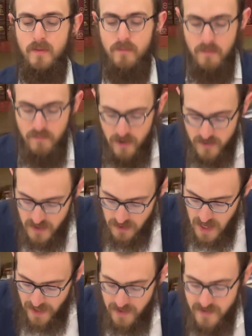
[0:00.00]
But bears and
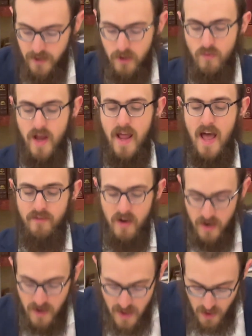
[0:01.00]
lions that could wreak
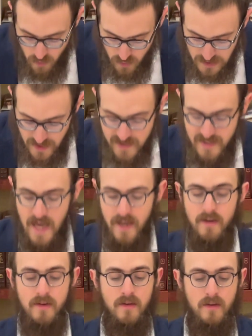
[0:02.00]
havoc,
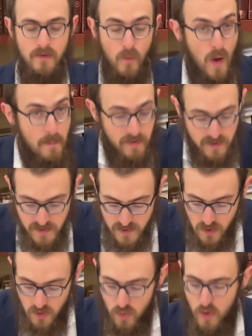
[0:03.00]
uklezayin, weapons,
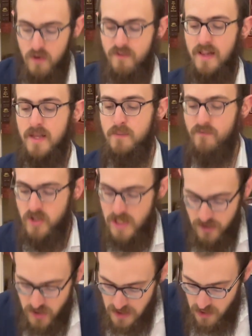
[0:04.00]
ukvalim
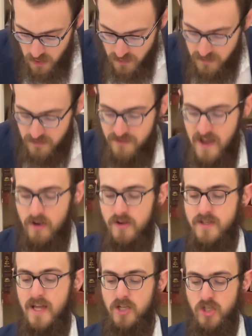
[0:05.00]
v'shalshalaot,
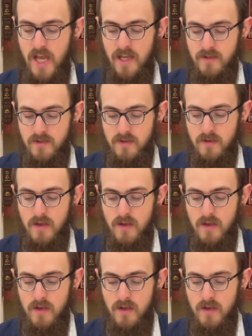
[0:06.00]
fetters and chains.